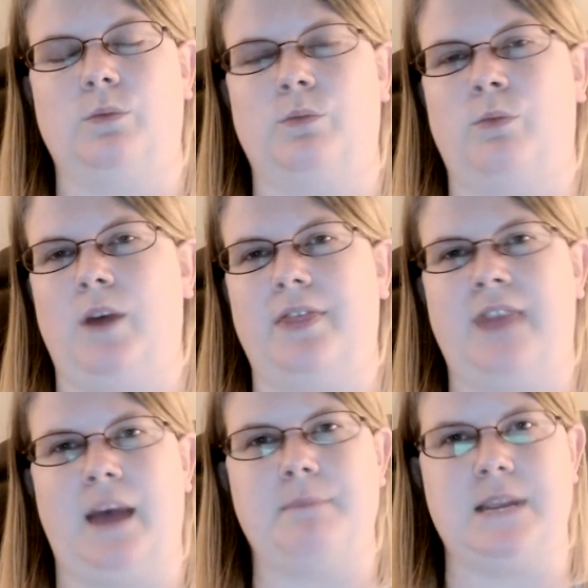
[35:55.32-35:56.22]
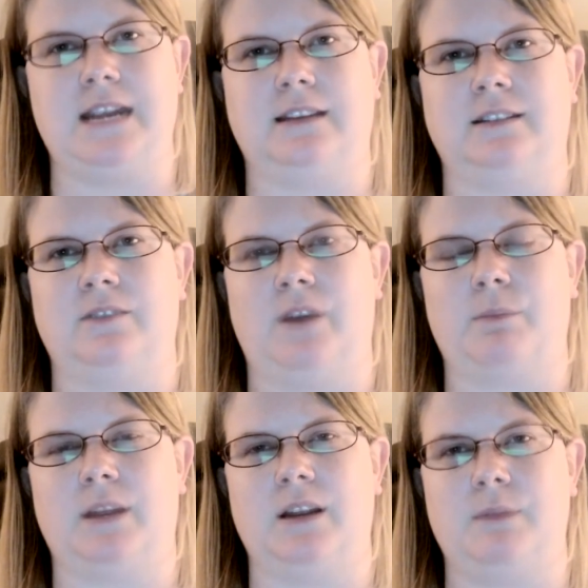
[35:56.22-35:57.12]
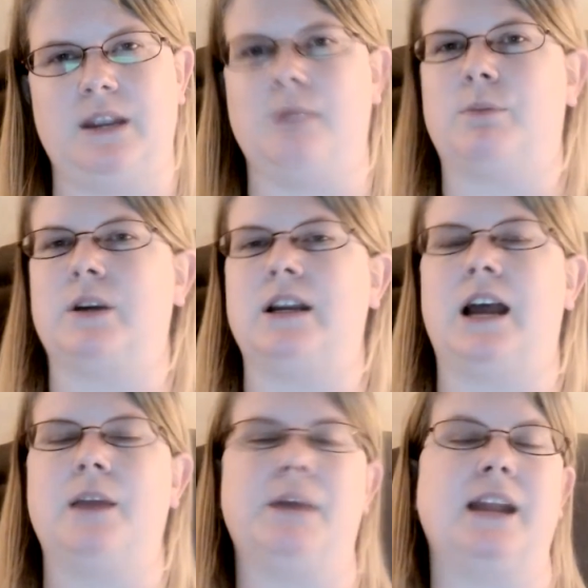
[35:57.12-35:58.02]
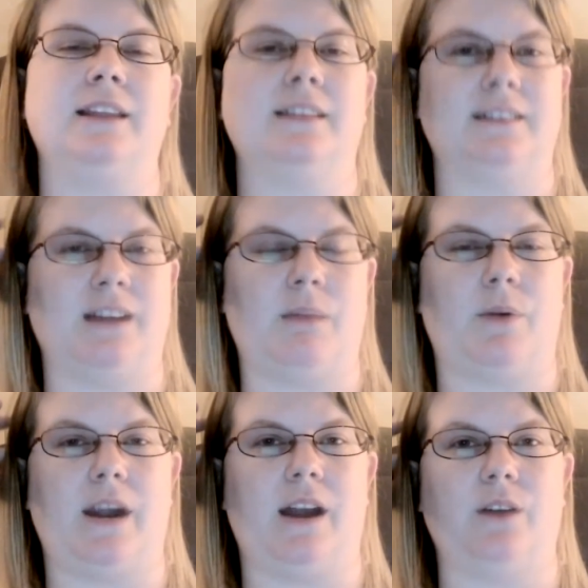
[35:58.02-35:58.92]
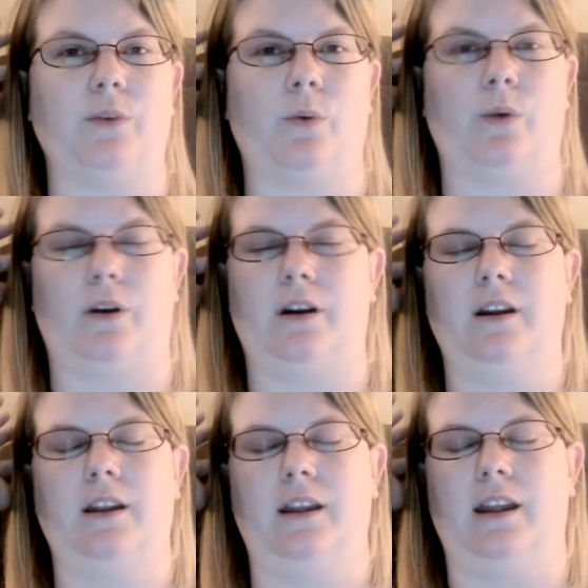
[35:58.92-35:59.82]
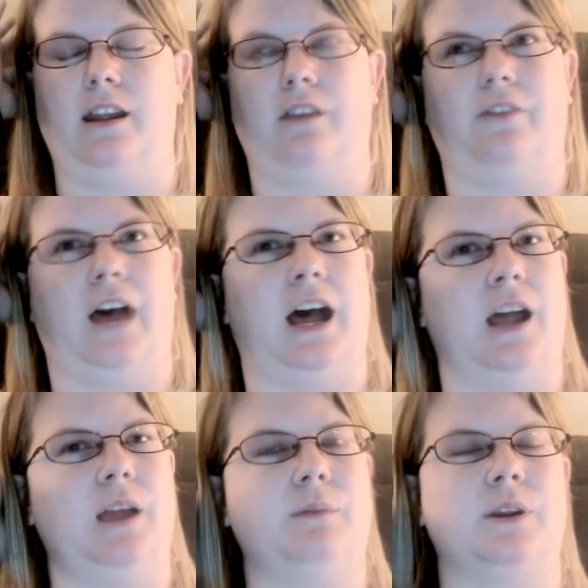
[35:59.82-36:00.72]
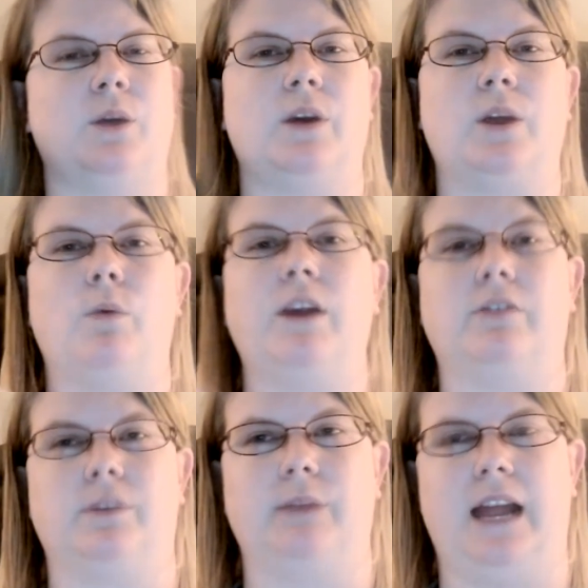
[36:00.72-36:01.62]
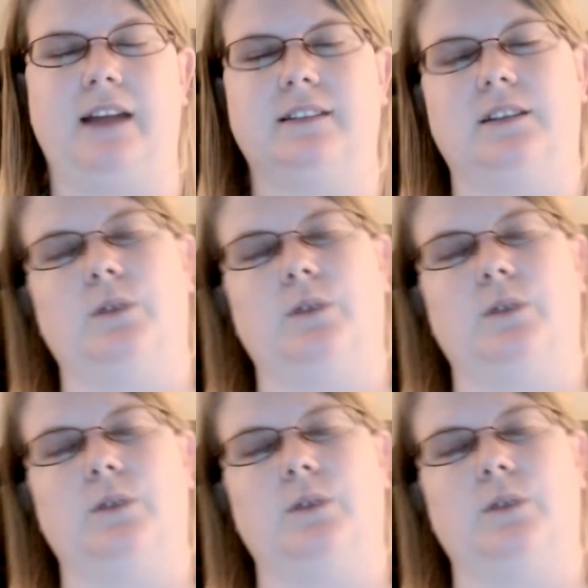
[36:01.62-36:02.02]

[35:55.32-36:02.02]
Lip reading: what that means, if I'm going to be pre-diabetic this time around or if I'm going away from that. So